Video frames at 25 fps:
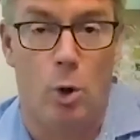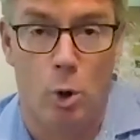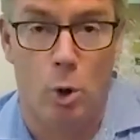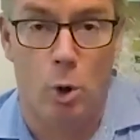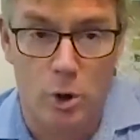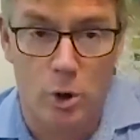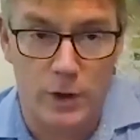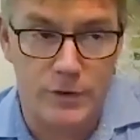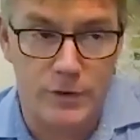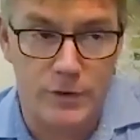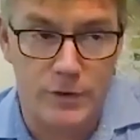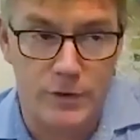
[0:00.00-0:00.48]

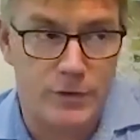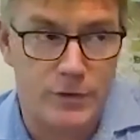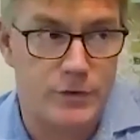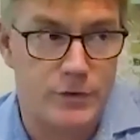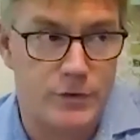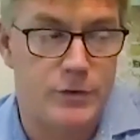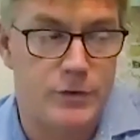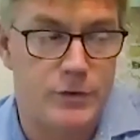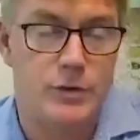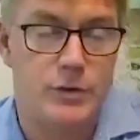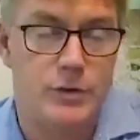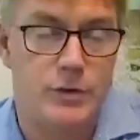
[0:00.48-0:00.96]
Now, in
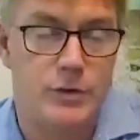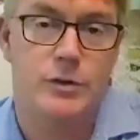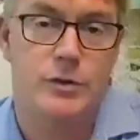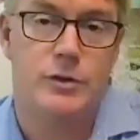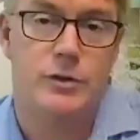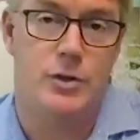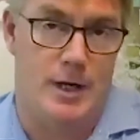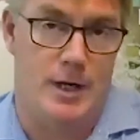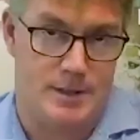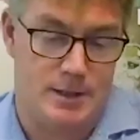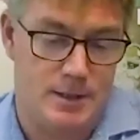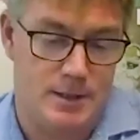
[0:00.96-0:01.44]

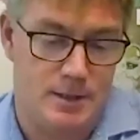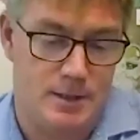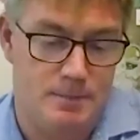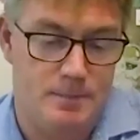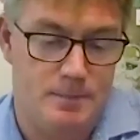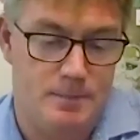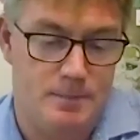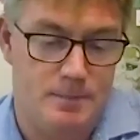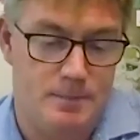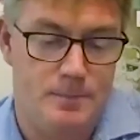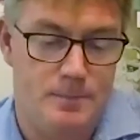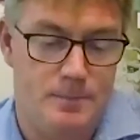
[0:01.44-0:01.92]
August
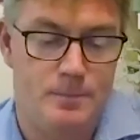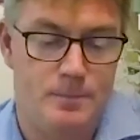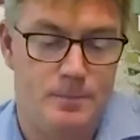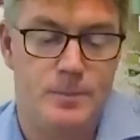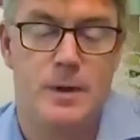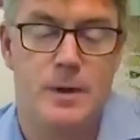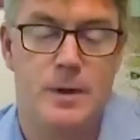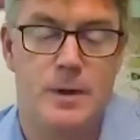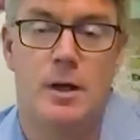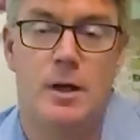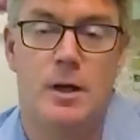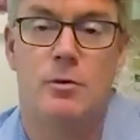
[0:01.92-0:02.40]
2000,
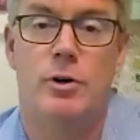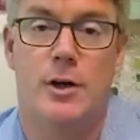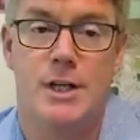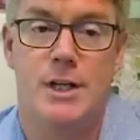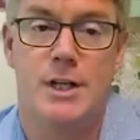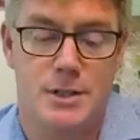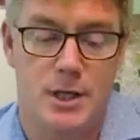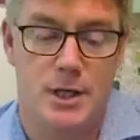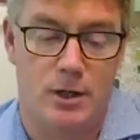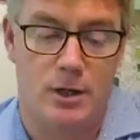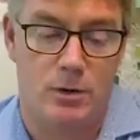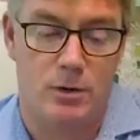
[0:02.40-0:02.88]

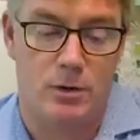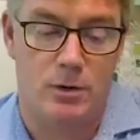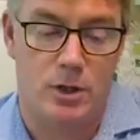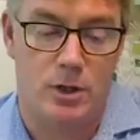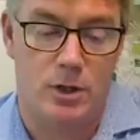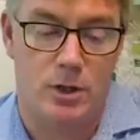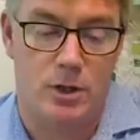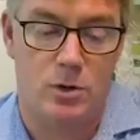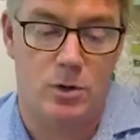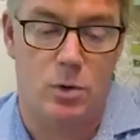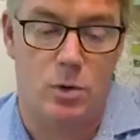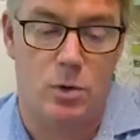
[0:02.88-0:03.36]
Rio
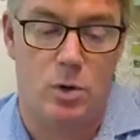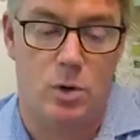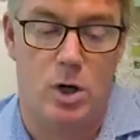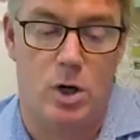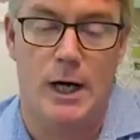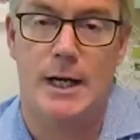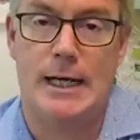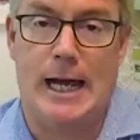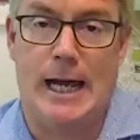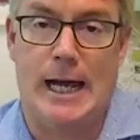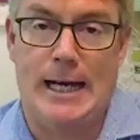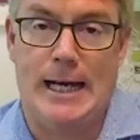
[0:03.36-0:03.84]
Tinto
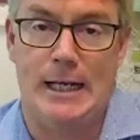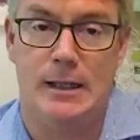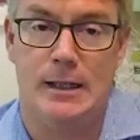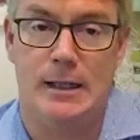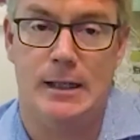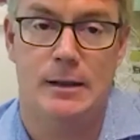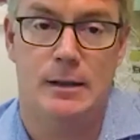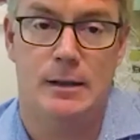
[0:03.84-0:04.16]
acquired,